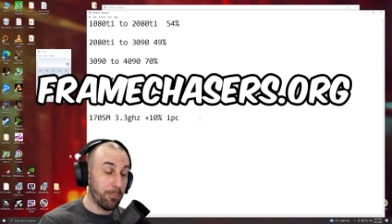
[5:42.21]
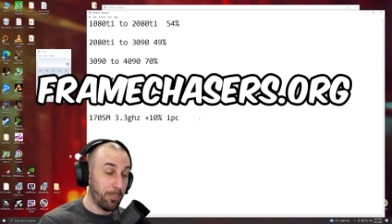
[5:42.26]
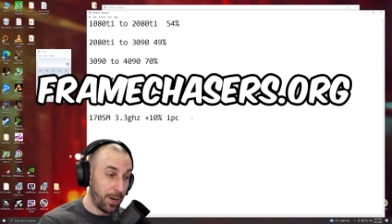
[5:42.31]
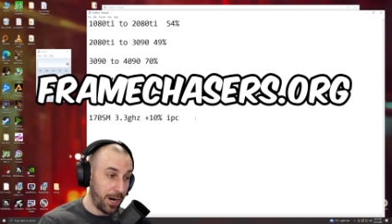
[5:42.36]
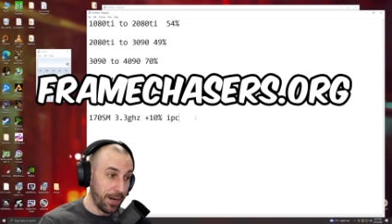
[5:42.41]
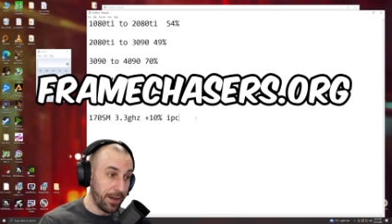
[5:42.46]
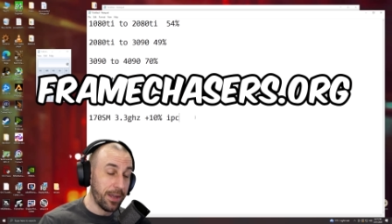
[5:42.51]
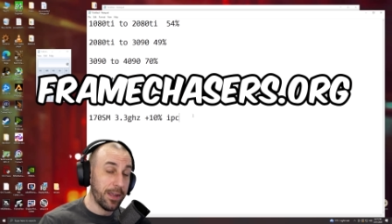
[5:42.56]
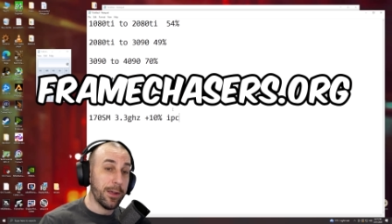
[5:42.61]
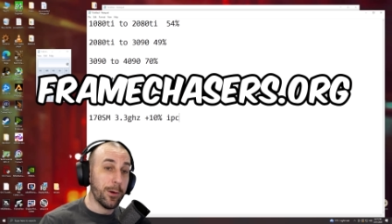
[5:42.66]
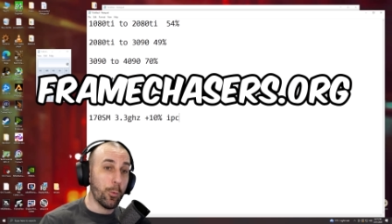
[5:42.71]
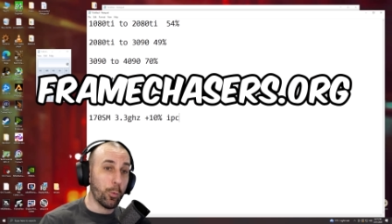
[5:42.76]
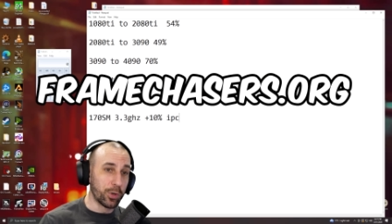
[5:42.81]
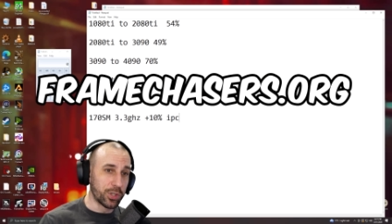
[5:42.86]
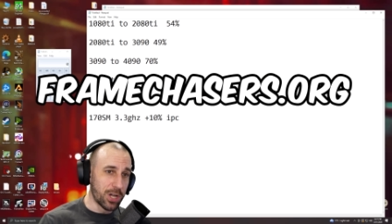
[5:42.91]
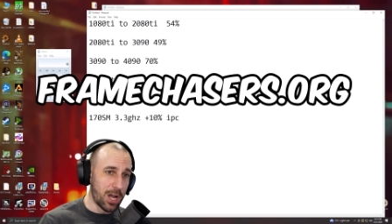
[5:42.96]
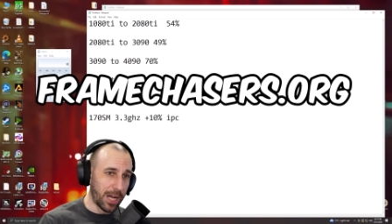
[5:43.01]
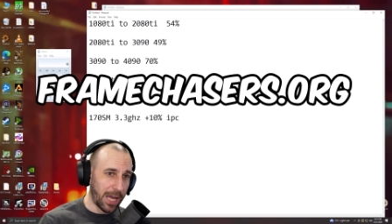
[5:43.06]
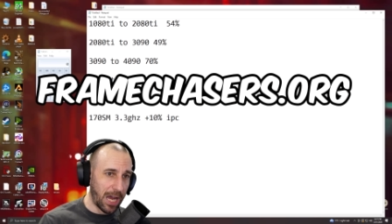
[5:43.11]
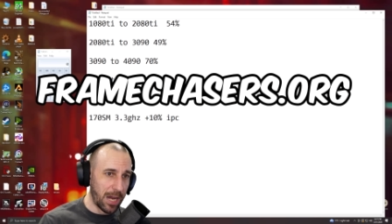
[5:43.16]
but we're
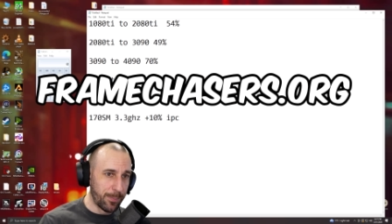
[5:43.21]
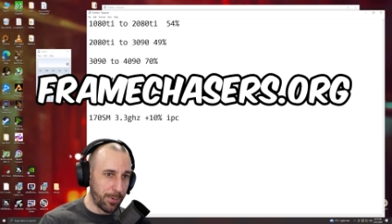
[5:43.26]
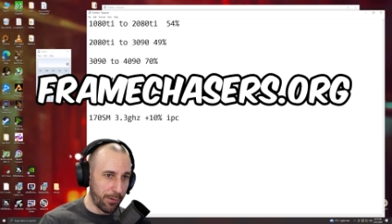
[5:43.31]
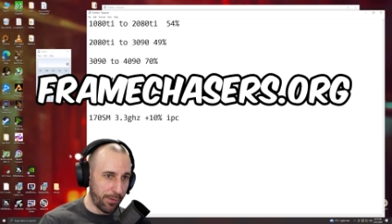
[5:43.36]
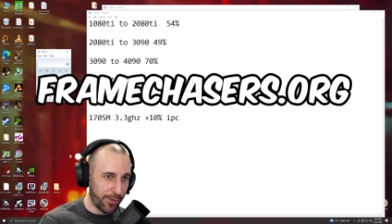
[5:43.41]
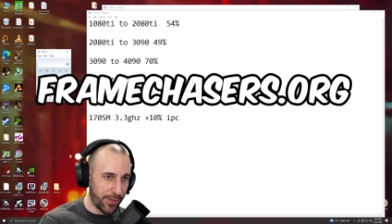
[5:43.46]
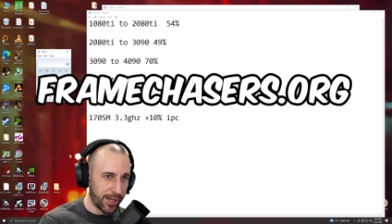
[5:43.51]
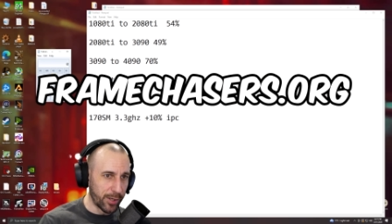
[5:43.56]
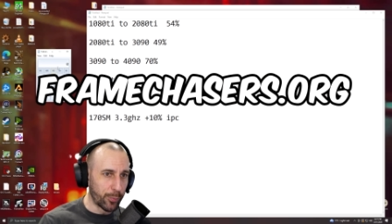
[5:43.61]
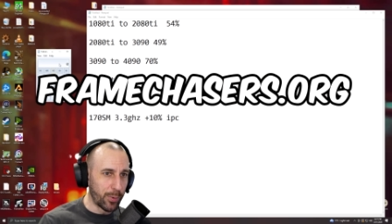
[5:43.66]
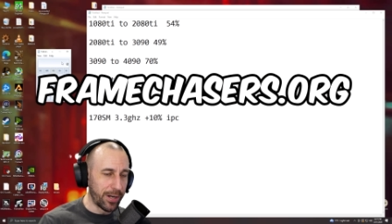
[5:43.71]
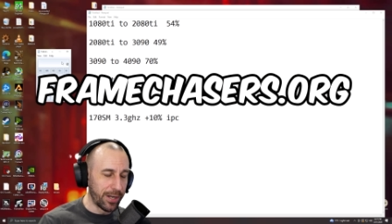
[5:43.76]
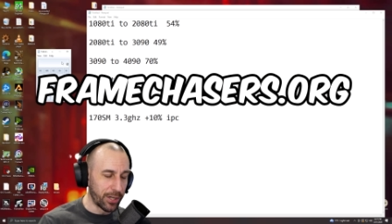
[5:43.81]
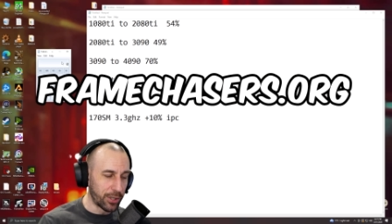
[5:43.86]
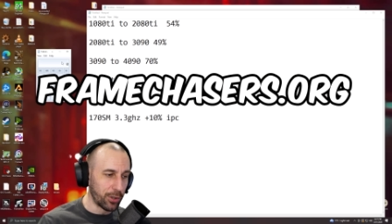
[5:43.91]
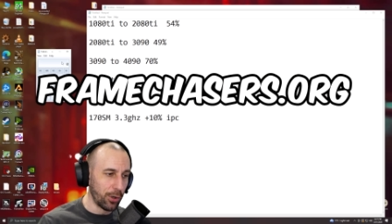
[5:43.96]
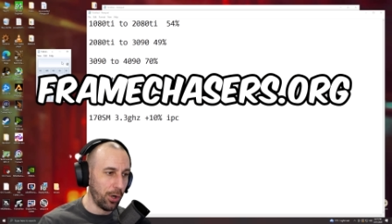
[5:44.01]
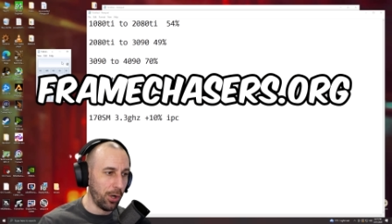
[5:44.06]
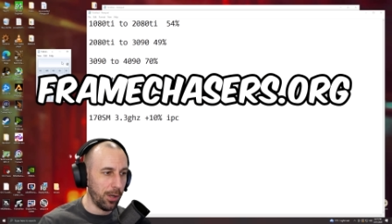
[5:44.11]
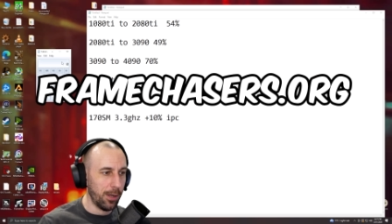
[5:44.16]
talking about
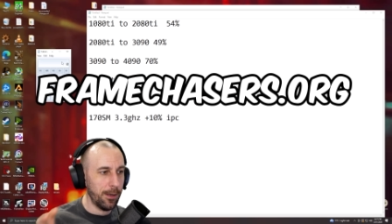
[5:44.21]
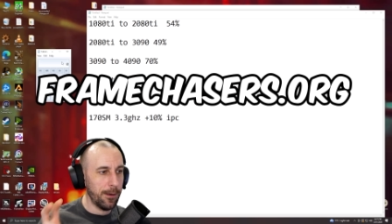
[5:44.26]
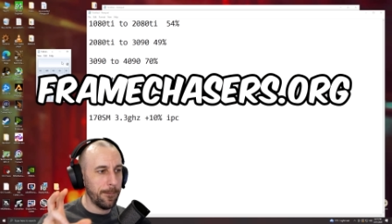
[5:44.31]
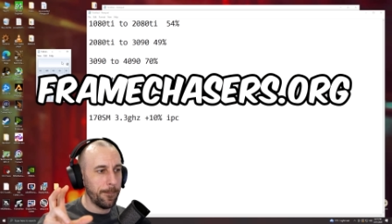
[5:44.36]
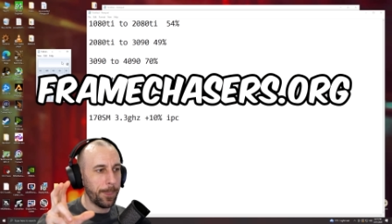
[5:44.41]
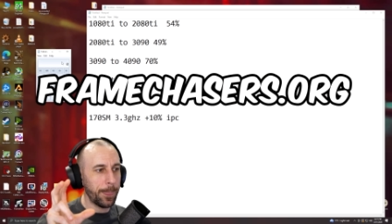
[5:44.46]
theoretical,